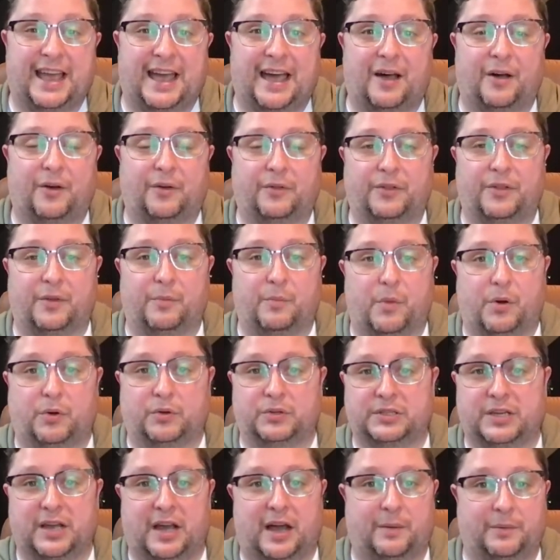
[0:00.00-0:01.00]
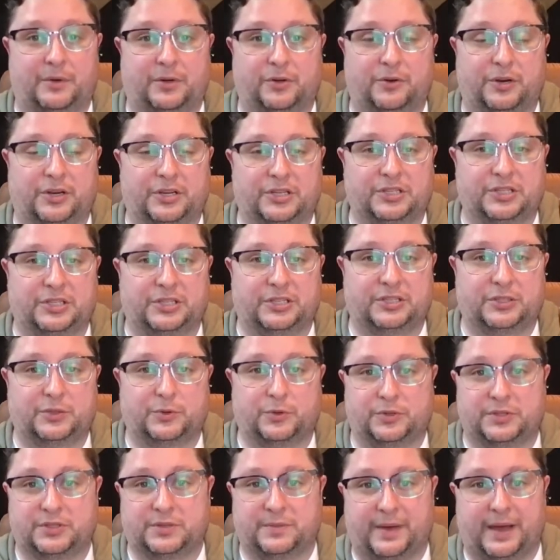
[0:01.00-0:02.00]
out the most common questions
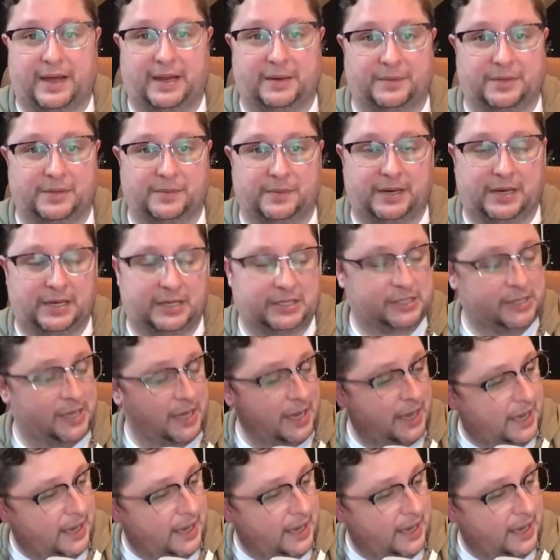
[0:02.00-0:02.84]
towards the bottom of the page.